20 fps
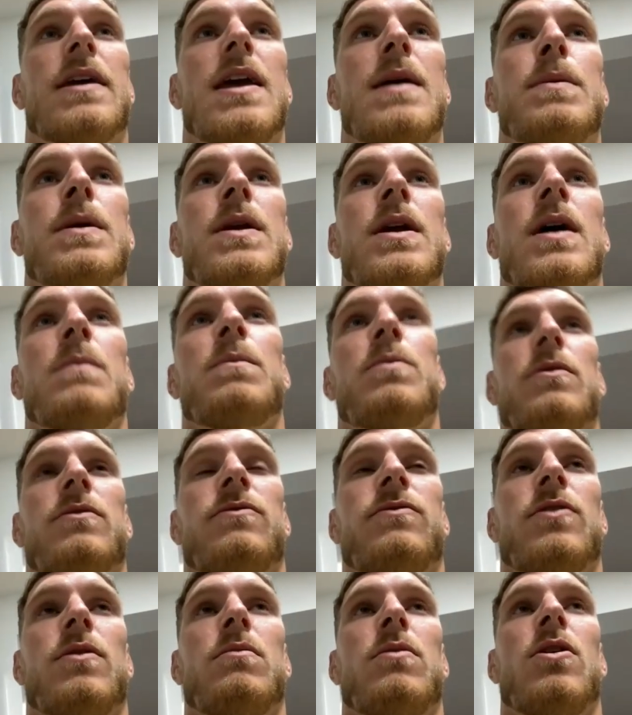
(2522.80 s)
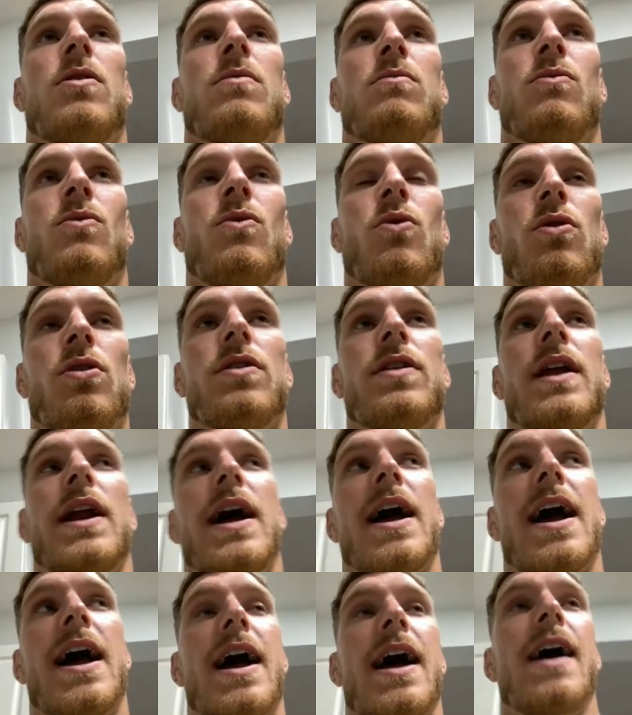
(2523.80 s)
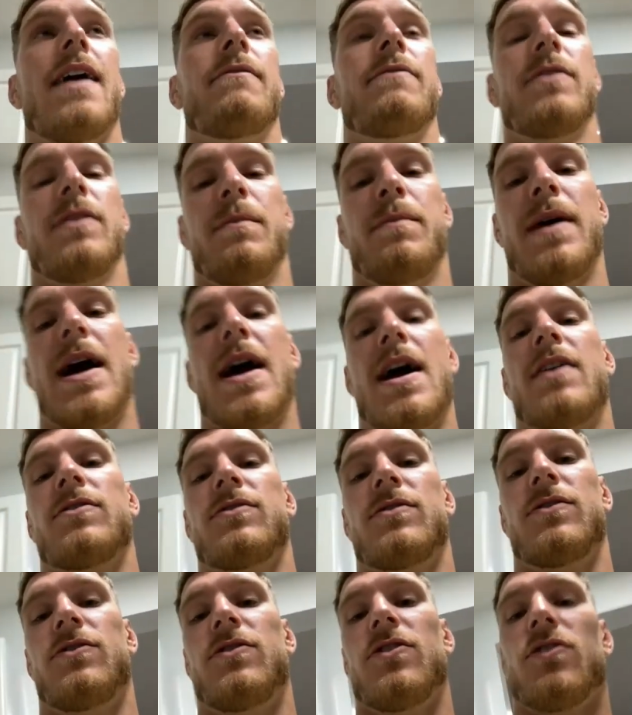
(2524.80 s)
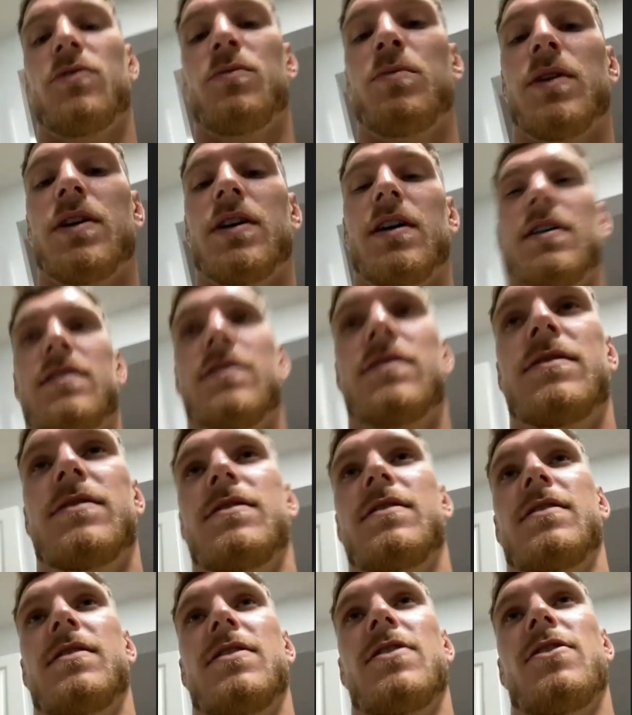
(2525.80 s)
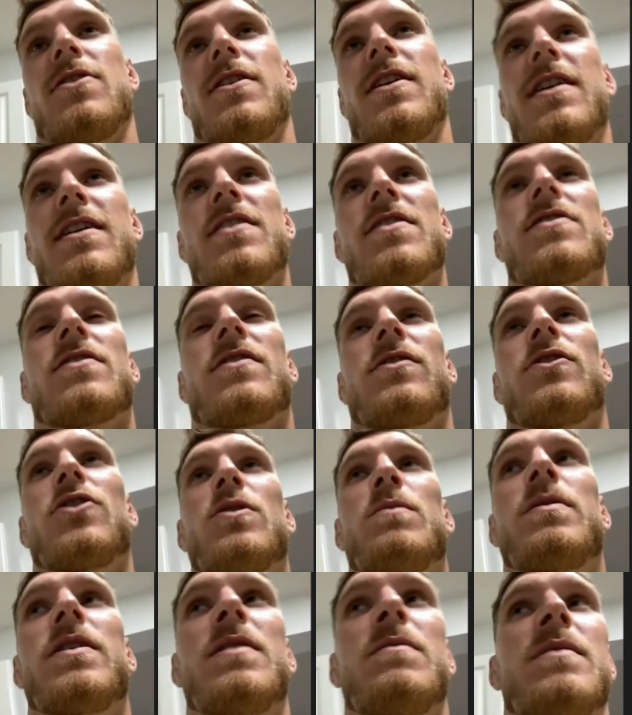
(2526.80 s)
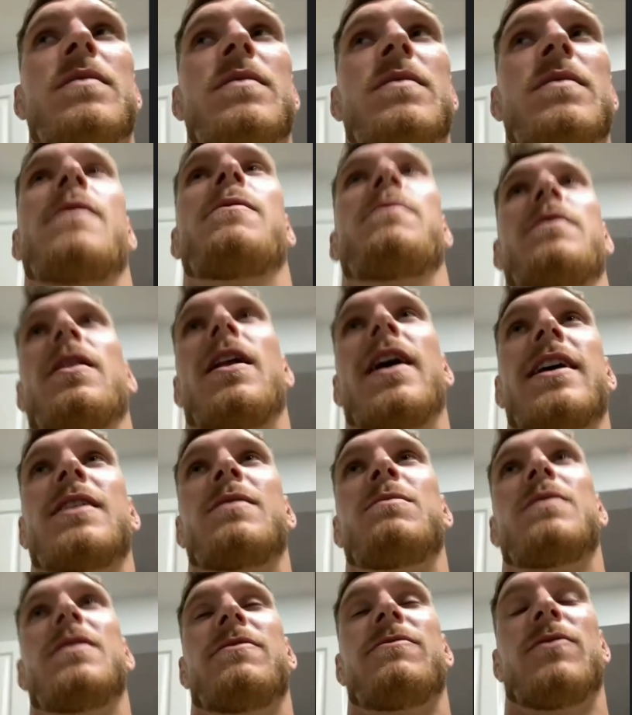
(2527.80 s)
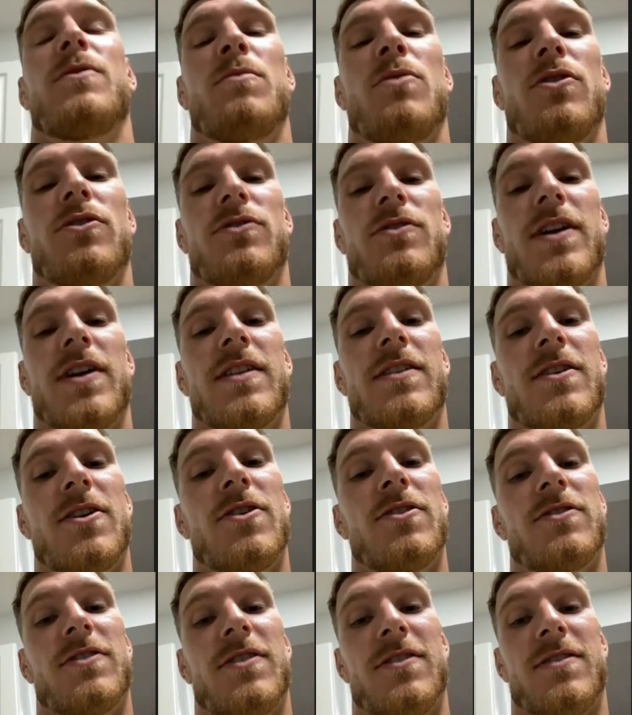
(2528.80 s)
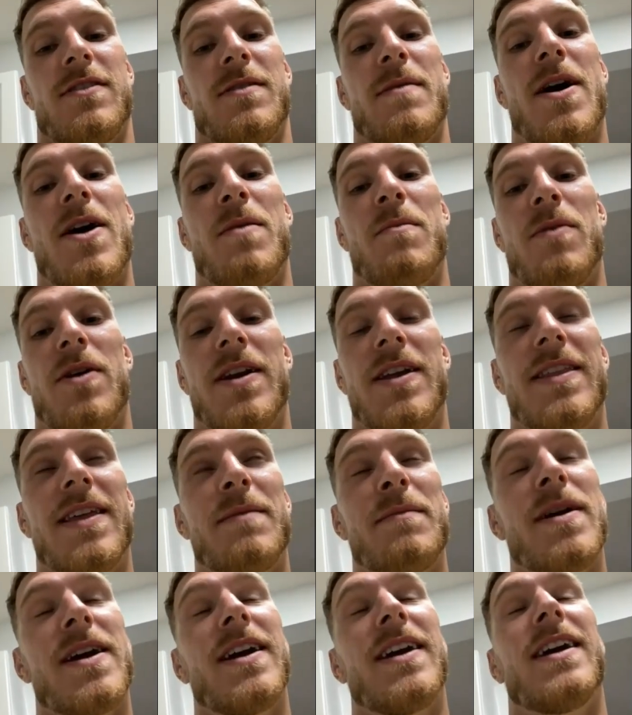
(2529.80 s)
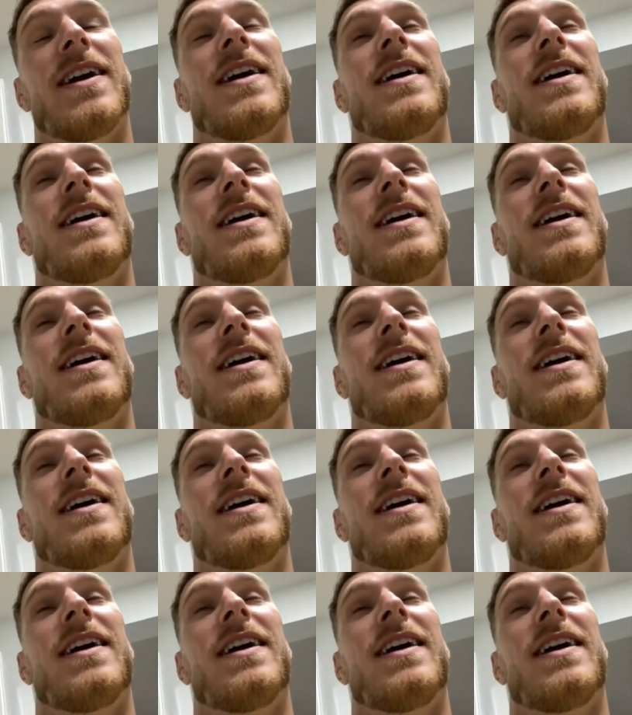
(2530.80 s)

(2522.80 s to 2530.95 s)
keeping up with football more than I have in the past, just because there is a little bit of me that would like to be a football strength coach because of the amount of money they make.